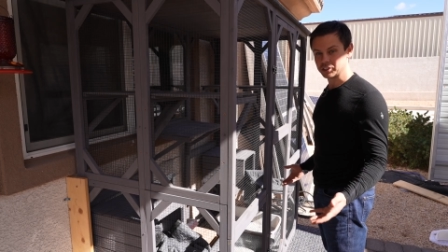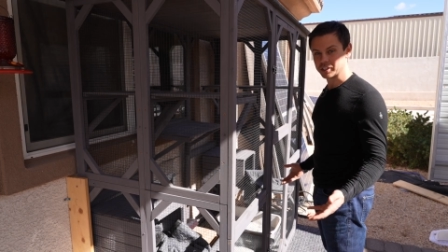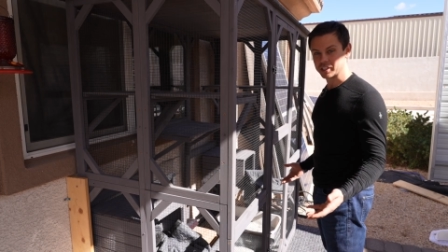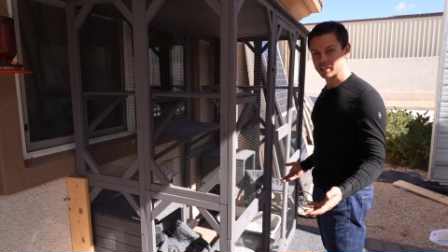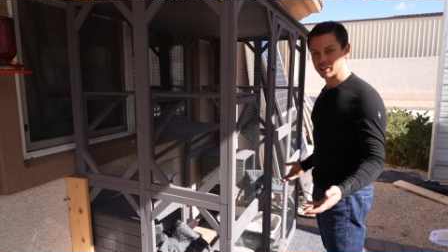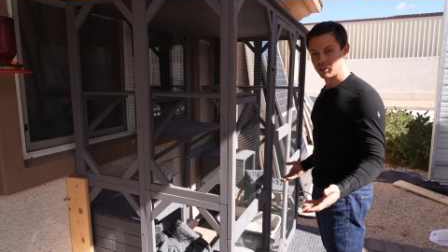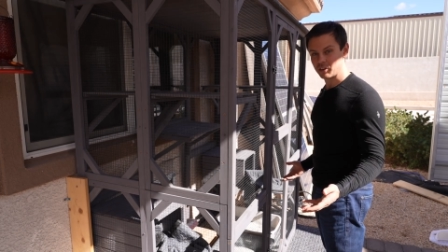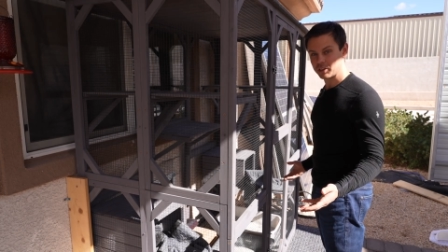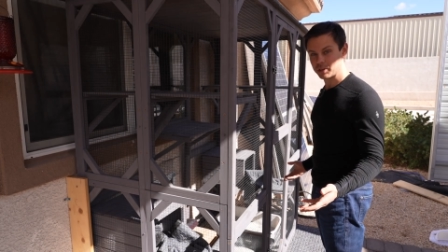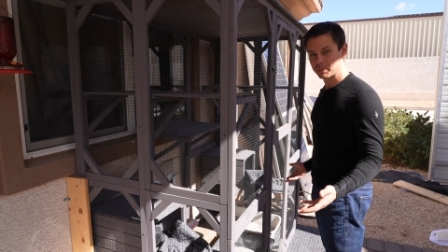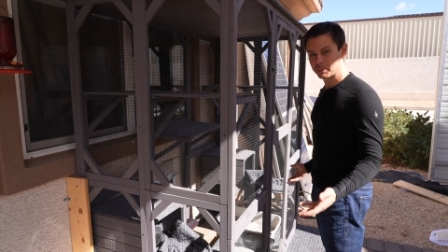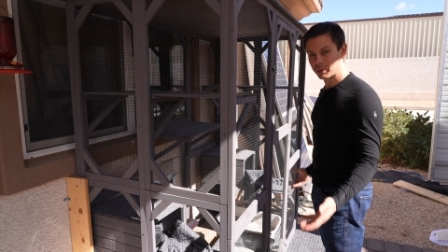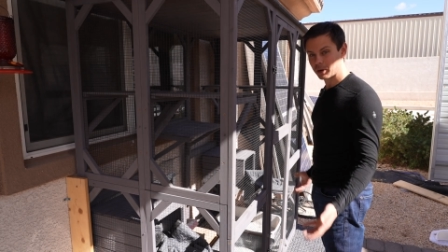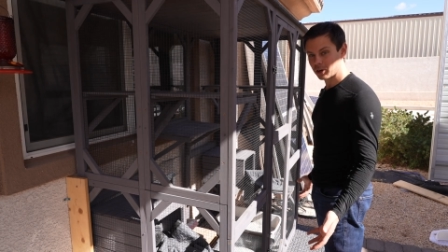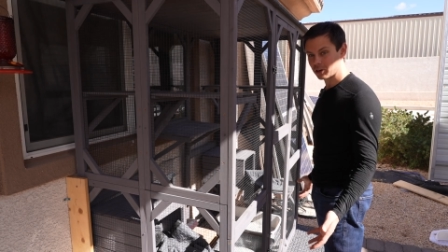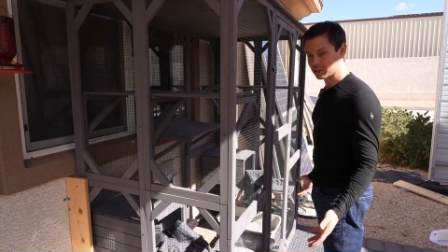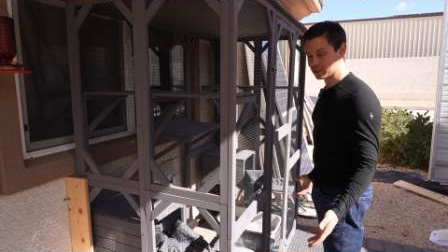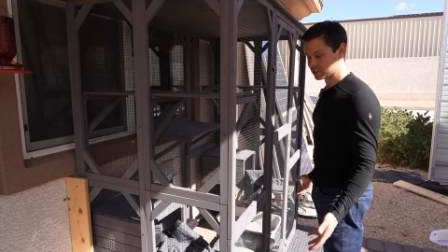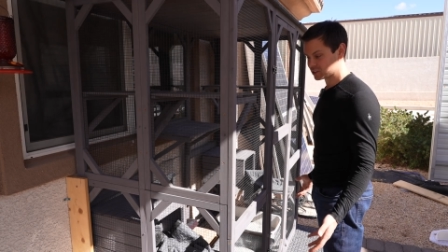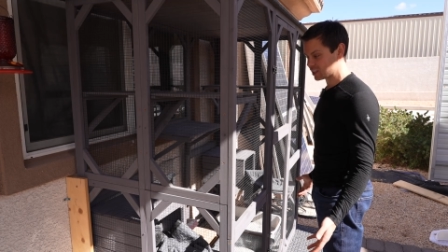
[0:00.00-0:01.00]
look at all the
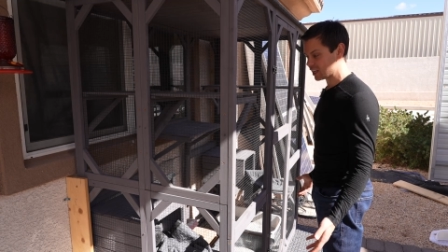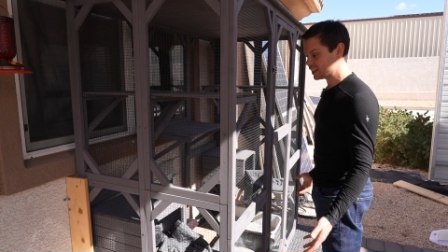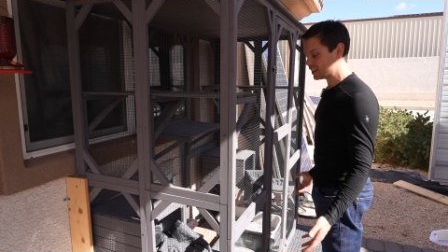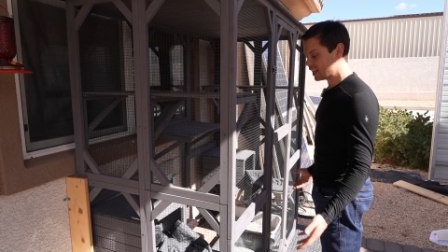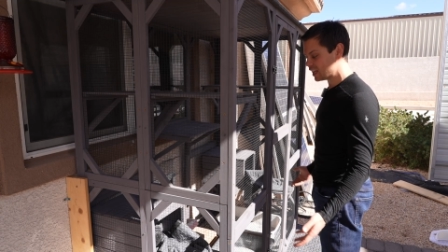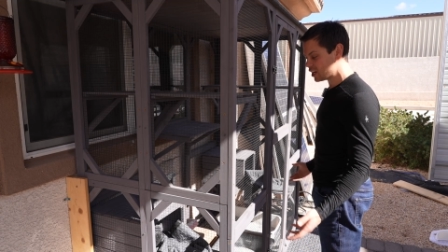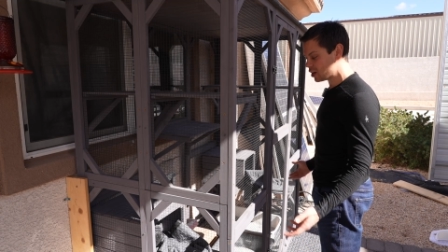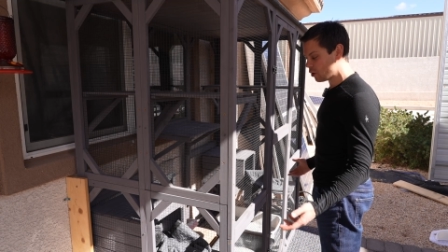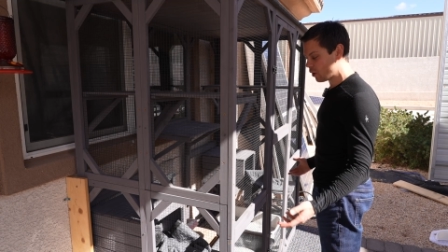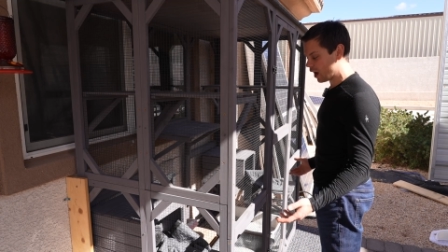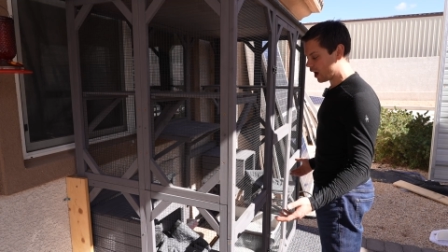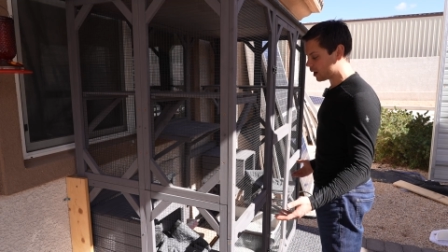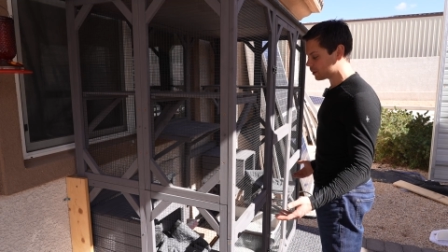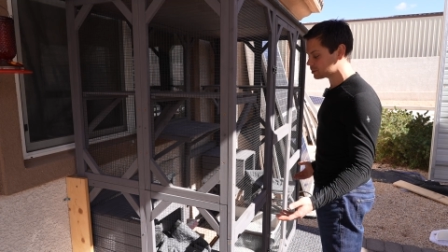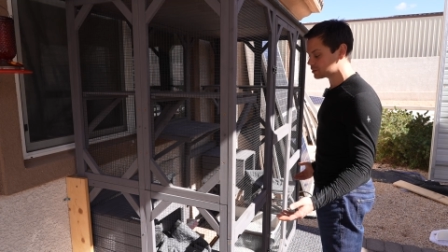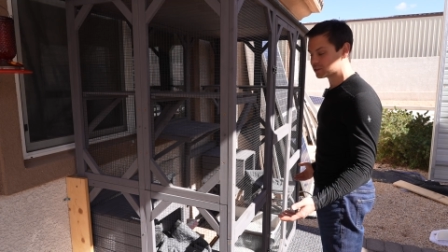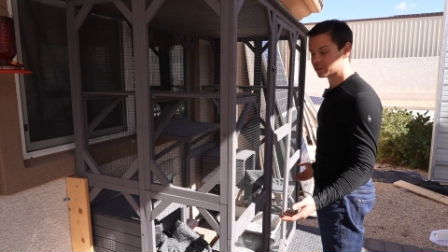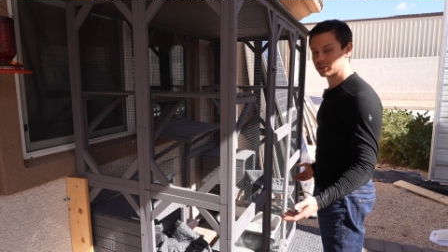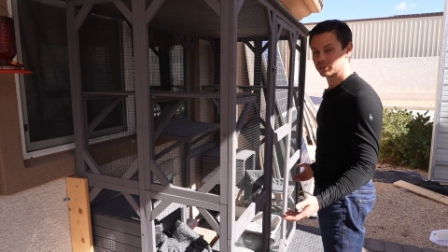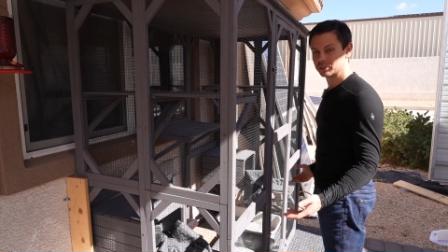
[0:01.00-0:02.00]
birds, and they go
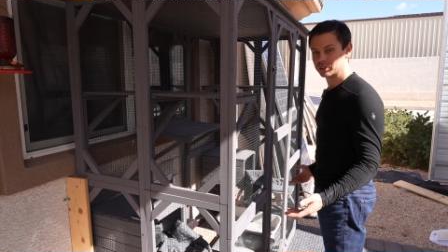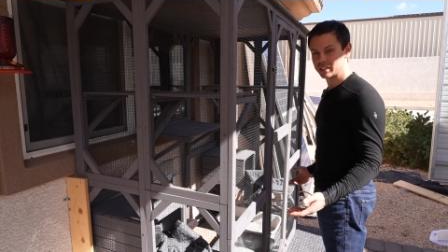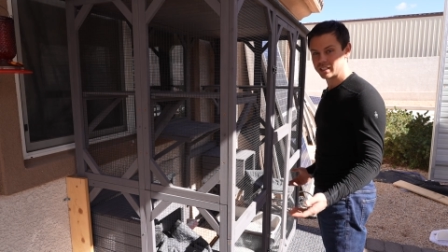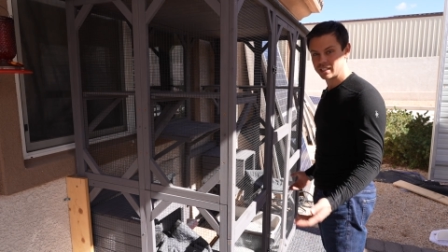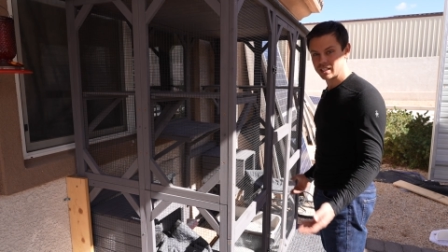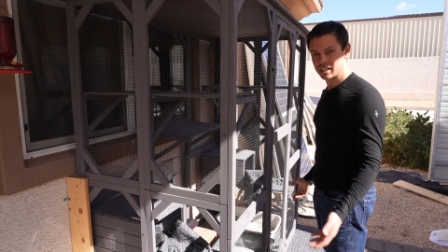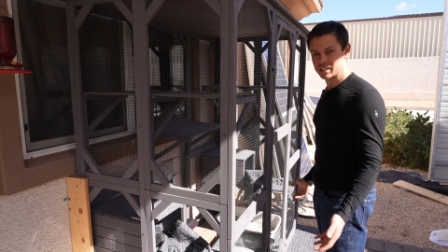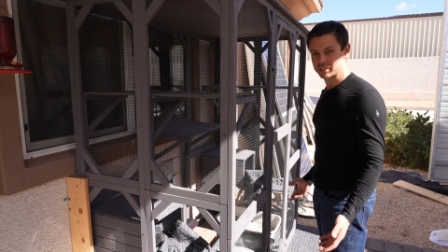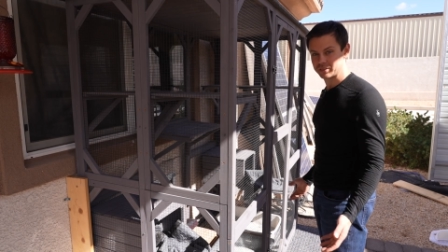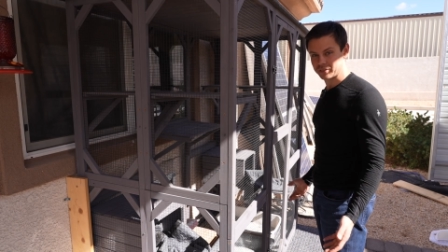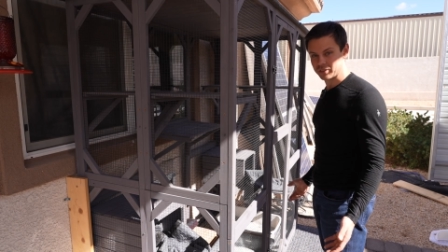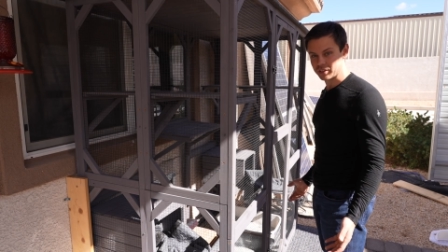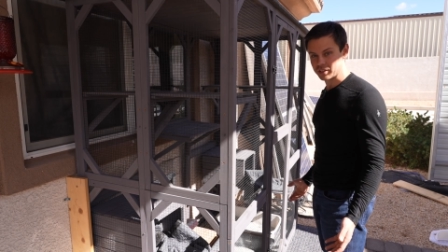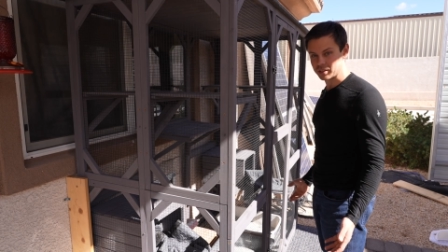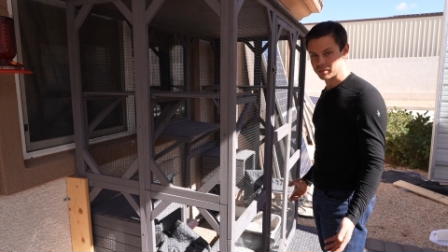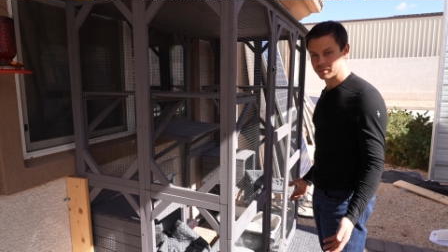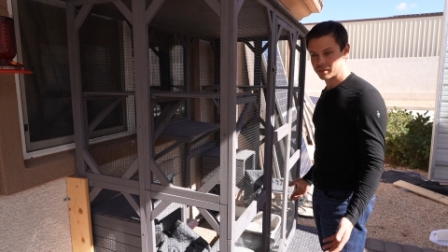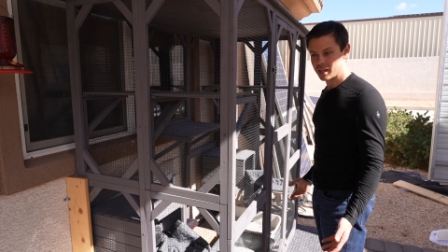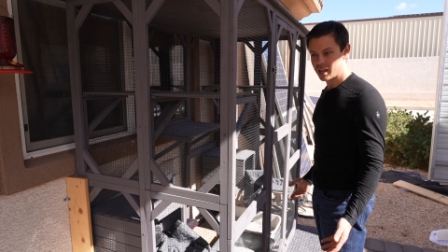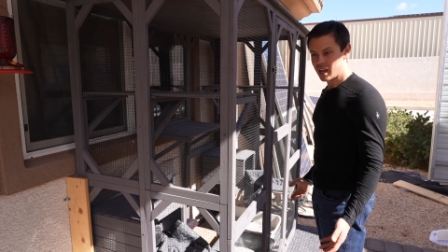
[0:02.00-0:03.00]
absolutely nuts for
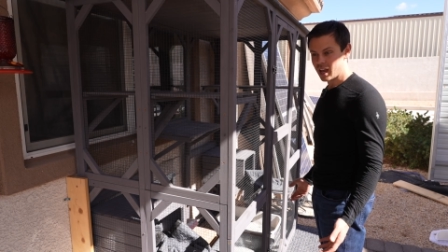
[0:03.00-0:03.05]
them.